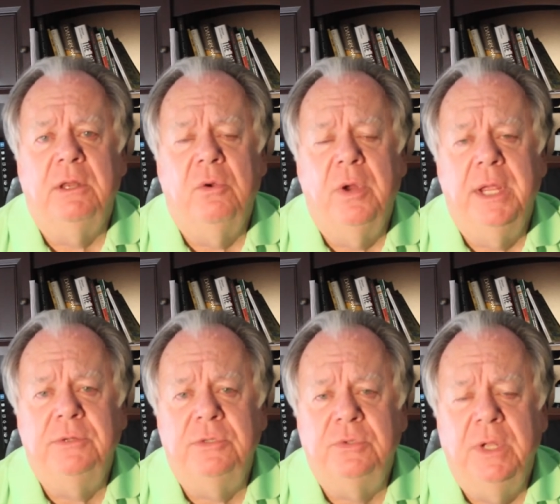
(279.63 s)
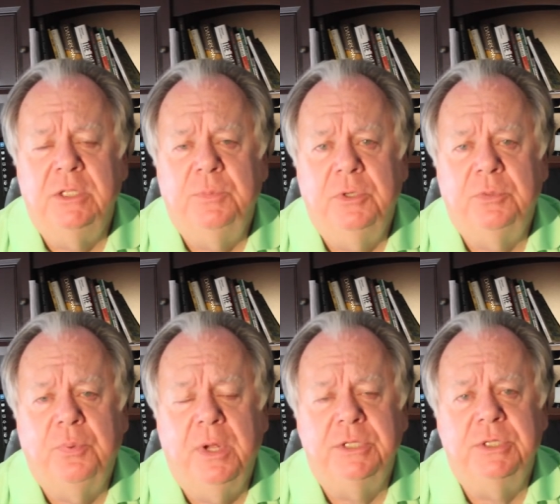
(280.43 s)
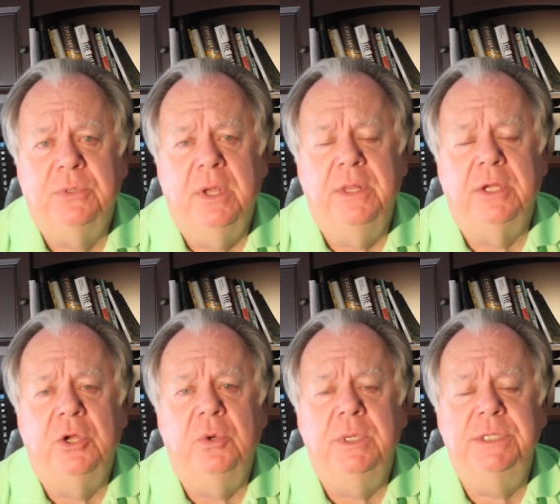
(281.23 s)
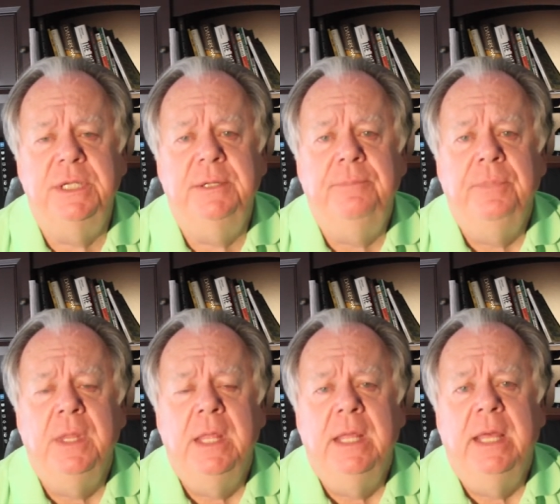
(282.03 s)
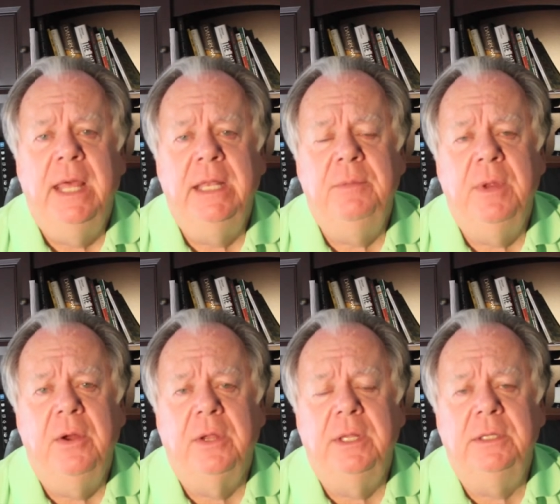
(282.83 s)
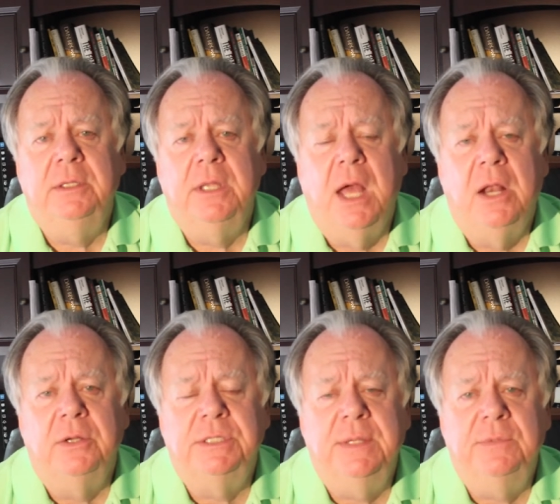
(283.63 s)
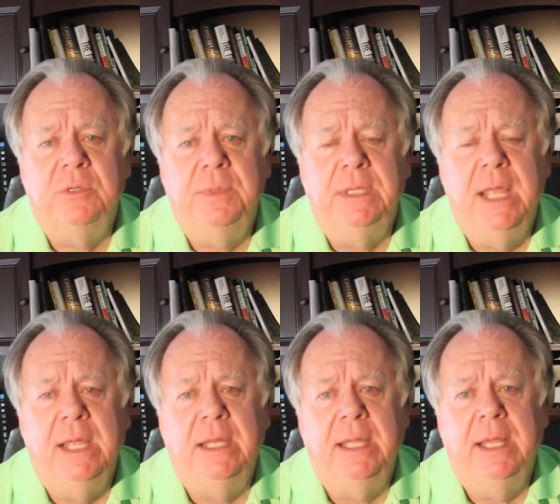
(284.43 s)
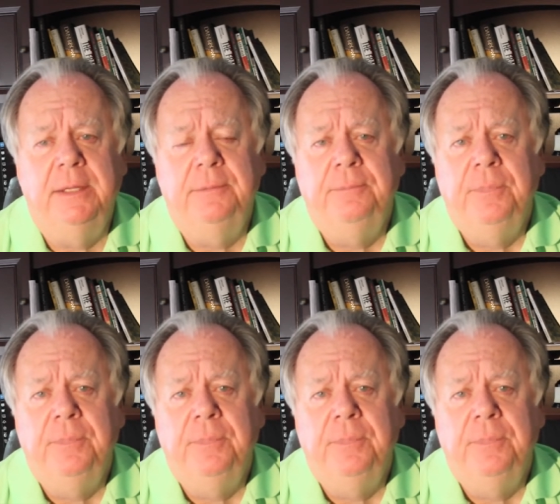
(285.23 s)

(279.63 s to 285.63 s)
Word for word: Lowering interest rates puts pressure on the currency, and the American dollar seems to be king again.